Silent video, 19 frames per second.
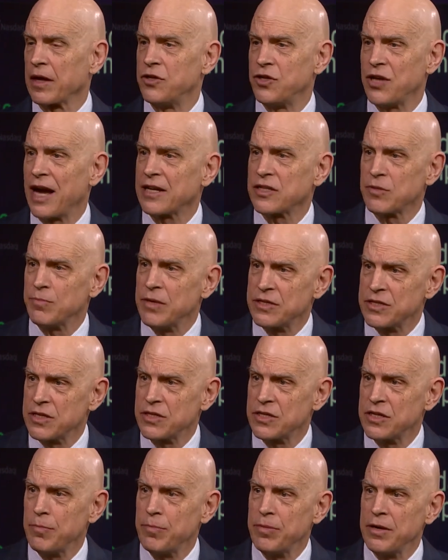Jackson,
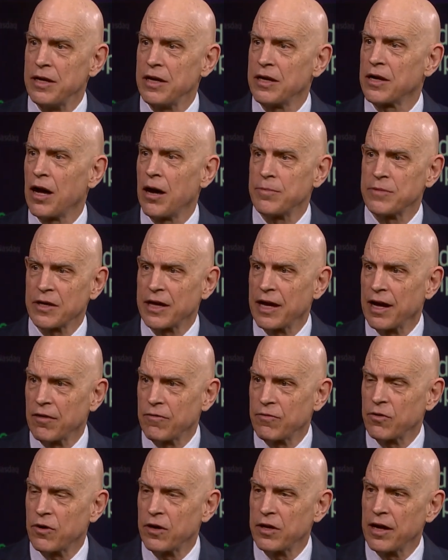Mississippi, Compton,
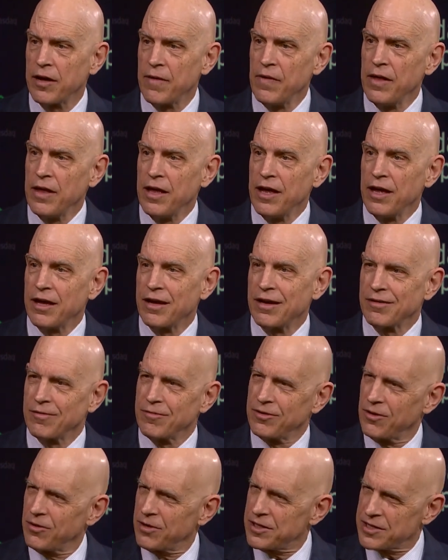California.
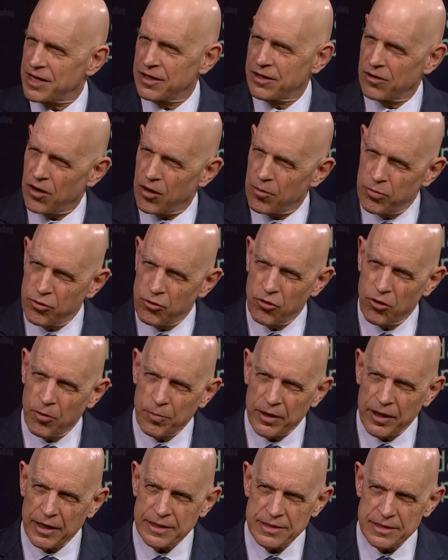Notice that they're all poor
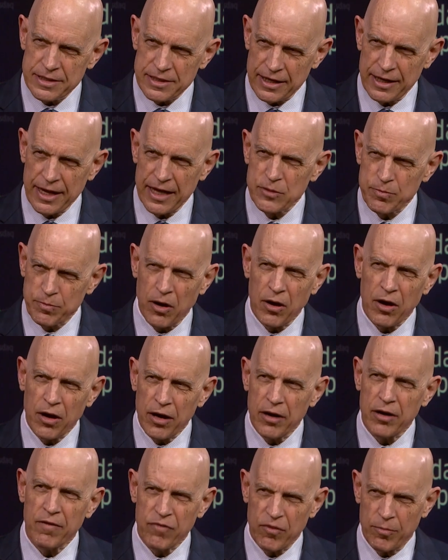places, and that's
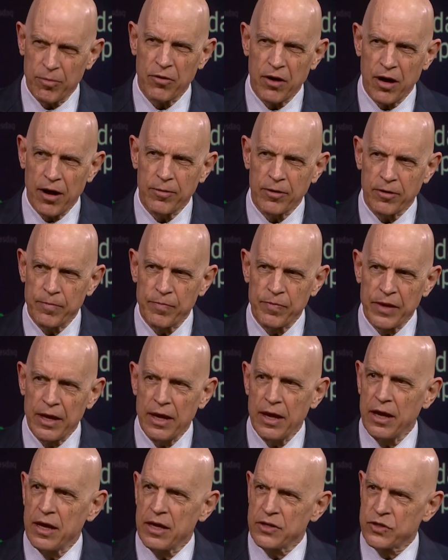part of the problem.
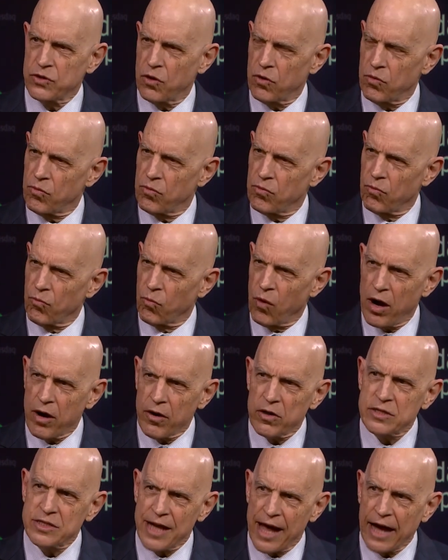So
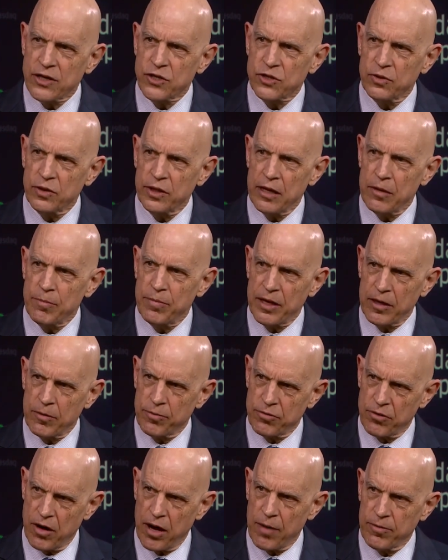water is actually a big
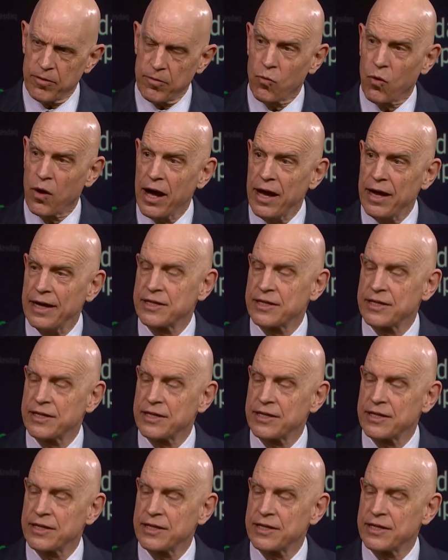problem. Why?